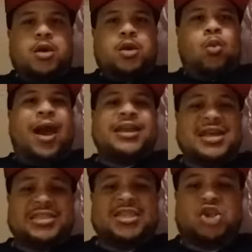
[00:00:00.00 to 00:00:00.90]
While
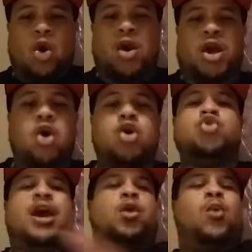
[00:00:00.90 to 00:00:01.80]
this is going on, you
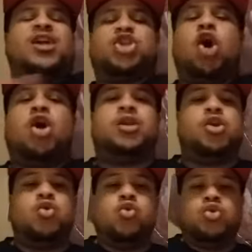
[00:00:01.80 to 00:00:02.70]
got to watch all the
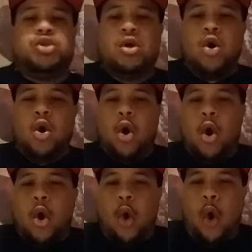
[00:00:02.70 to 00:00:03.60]
news.
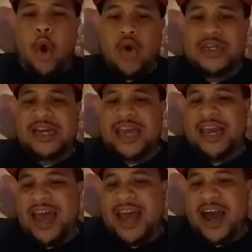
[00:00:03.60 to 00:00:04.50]
Who did they
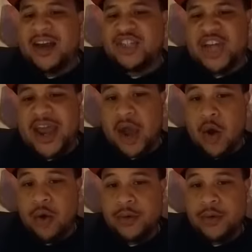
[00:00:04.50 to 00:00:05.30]
let out of jail?